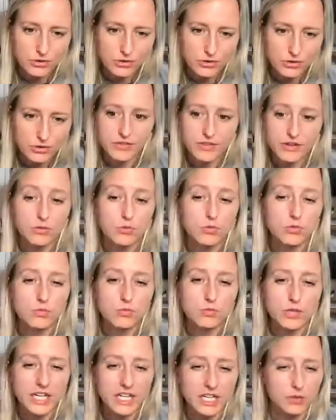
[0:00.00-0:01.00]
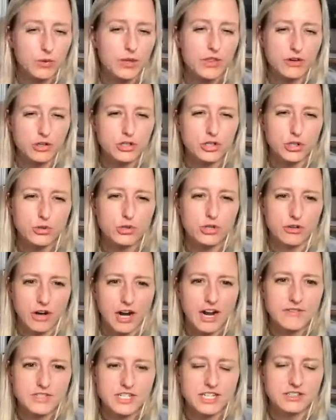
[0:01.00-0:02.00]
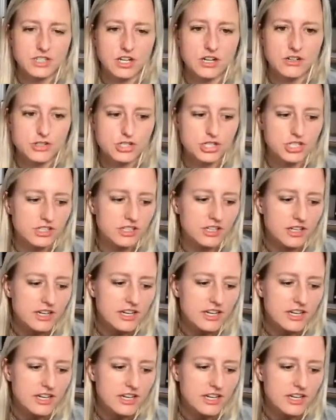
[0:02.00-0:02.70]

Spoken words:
when they're new to graph technology